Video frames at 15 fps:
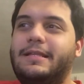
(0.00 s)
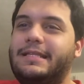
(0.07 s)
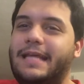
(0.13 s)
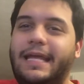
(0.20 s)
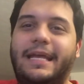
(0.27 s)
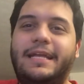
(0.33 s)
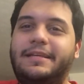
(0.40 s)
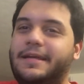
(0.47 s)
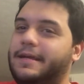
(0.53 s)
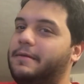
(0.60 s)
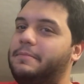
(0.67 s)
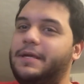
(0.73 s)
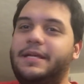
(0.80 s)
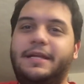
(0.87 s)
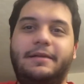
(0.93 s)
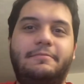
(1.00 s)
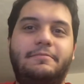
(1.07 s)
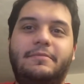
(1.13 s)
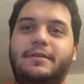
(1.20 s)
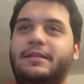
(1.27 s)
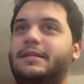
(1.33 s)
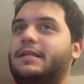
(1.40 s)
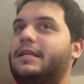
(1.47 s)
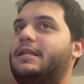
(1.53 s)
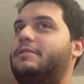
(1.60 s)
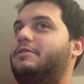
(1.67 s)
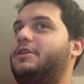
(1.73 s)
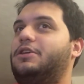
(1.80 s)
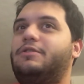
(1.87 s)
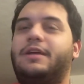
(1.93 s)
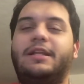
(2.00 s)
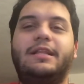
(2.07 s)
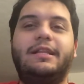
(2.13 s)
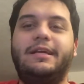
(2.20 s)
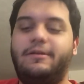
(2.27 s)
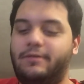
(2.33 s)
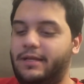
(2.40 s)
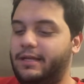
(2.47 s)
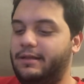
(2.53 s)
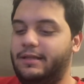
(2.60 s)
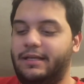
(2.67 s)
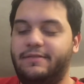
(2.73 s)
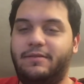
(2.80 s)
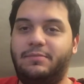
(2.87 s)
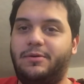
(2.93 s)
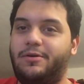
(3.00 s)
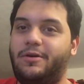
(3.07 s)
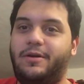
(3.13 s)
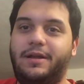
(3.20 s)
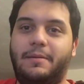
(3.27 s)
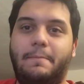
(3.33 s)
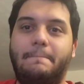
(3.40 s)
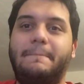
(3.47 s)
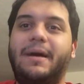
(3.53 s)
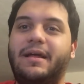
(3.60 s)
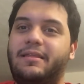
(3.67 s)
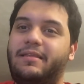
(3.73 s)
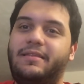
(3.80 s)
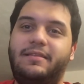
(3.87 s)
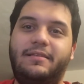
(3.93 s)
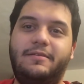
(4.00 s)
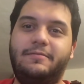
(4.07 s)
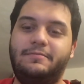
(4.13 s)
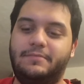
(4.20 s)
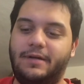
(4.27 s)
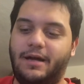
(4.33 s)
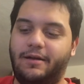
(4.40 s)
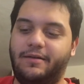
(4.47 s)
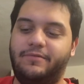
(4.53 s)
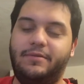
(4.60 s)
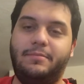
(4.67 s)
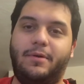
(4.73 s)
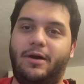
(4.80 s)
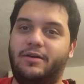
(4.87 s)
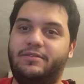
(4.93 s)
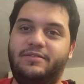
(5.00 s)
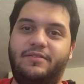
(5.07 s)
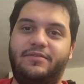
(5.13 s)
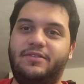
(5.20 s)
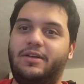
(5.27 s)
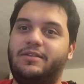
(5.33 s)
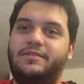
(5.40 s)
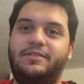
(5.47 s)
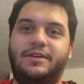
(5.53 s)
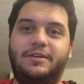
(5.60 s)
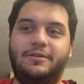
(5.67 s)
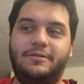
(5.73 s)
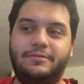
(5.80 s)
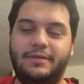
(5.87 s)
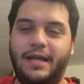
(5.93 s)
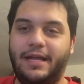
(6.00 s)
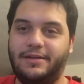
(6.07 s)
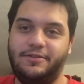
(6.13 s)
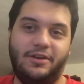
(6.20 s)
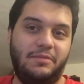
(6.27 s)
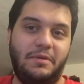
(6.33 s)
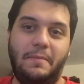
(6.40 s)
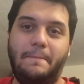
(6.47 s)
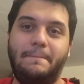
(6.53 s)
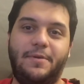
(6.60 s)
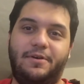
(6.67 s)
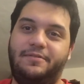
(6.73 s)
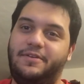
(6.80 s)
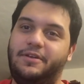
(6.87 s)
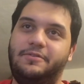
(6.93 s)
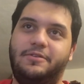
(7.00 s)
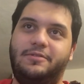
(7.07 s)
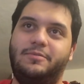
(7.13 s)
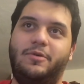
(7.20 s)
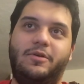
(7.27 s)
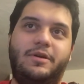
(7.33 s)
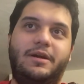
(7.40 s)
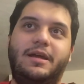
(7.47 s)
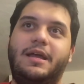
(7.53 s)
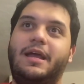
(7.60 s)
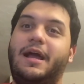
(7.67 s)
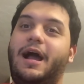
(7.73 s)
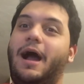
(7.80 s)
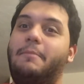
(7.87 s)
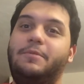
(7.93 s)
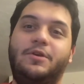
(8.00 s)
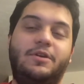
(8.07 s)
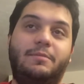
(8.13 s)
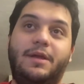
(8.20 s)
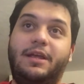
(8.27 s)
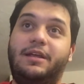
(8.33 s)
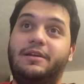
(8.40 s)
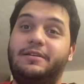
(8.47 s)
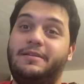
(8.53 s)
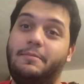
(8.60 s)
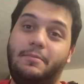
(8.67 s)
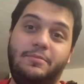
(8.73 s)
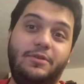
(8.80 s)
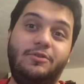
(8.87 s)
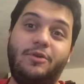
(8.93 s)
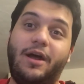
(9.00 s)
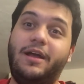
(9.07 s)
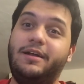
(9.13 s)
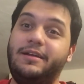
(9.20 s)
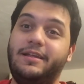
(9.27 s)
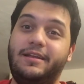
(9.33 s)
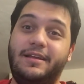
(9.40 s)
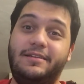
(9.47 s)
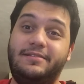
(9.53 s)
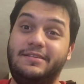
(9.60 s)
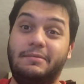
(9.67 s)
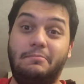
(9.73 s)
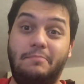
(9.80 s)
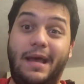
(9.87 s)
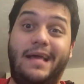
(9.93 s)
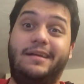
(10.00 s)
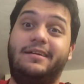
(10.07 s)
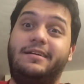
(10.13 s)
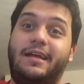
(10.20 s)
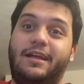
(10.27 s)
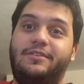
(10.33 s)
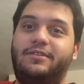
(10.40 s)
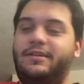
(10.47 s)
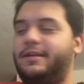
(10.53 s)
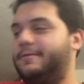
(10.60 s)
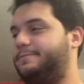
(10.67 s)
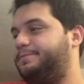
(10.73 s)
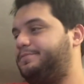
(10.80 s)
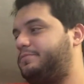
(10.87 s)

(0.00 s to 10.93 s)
they can take a beating. You can literally leave a Peratis a month out of the box if not sealed, and it's gonna be perfect to smoke. A Muni Maker, the drier it is, the better actually.